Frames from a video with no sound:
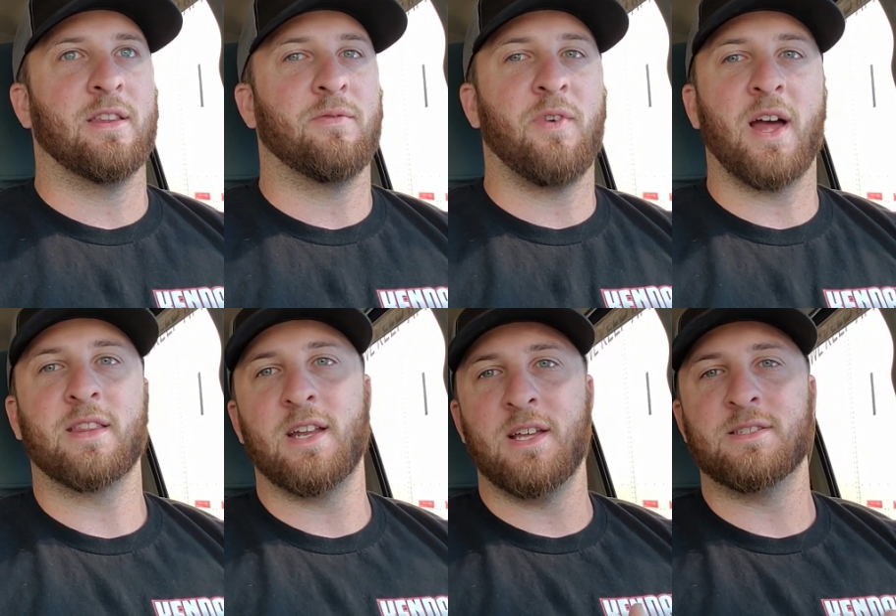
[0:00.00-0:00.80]

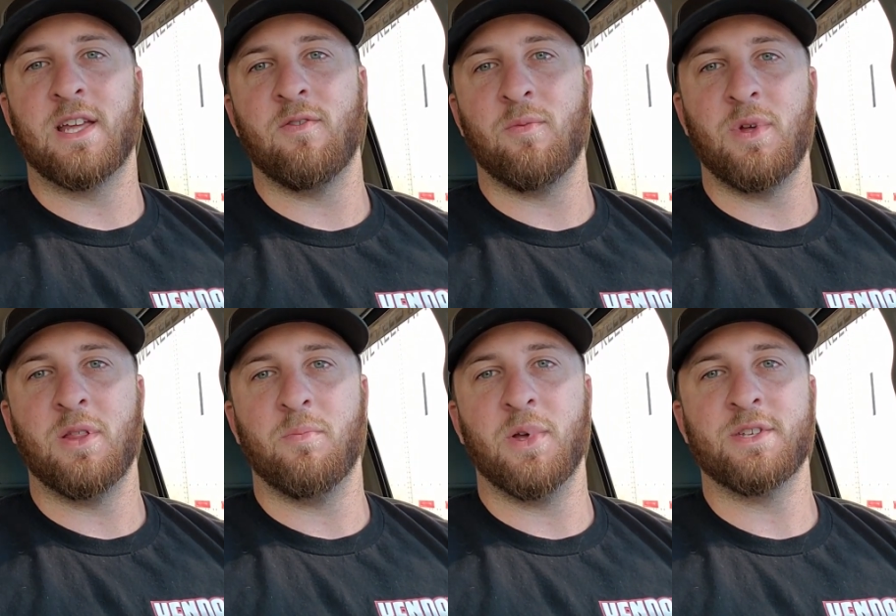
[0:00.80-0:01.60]
fact that he's given me
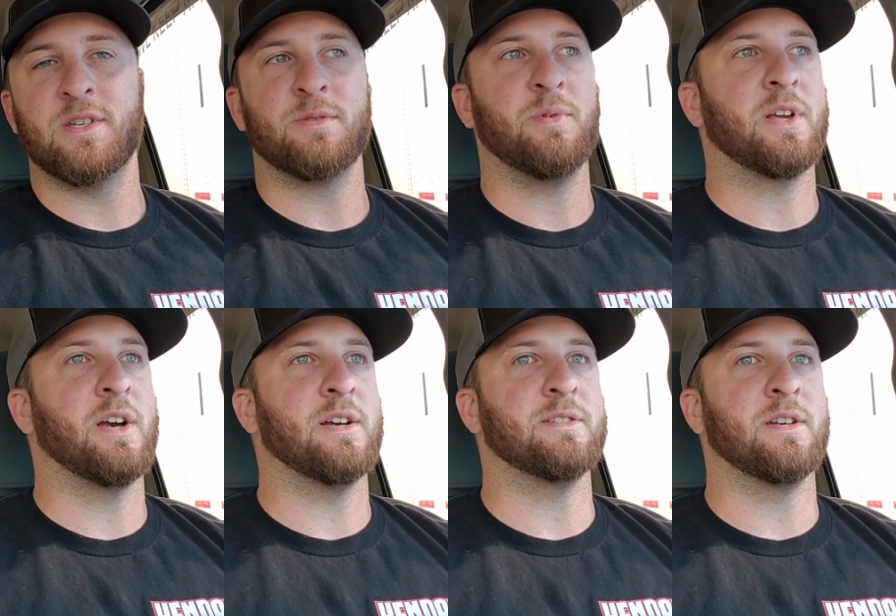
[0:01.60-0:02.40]
the business
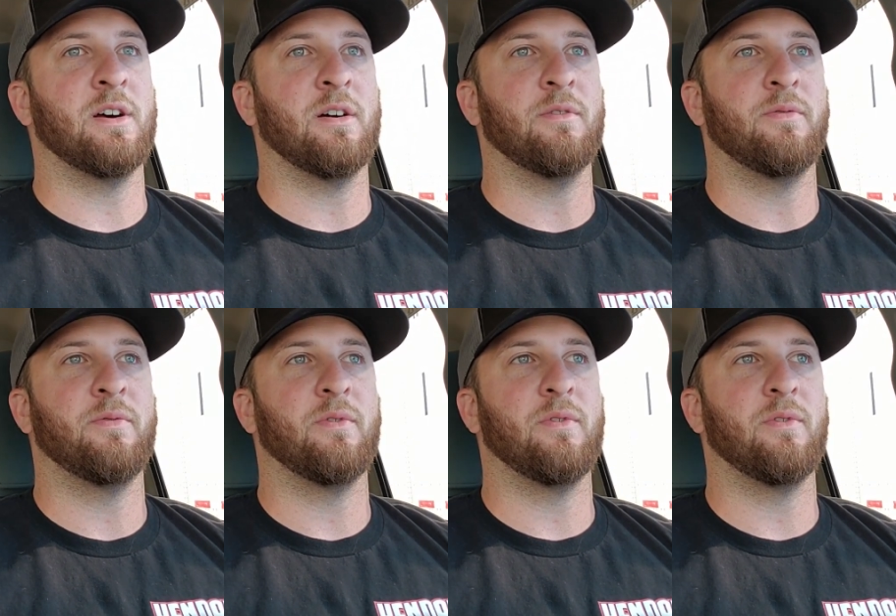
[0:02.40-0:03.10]
because of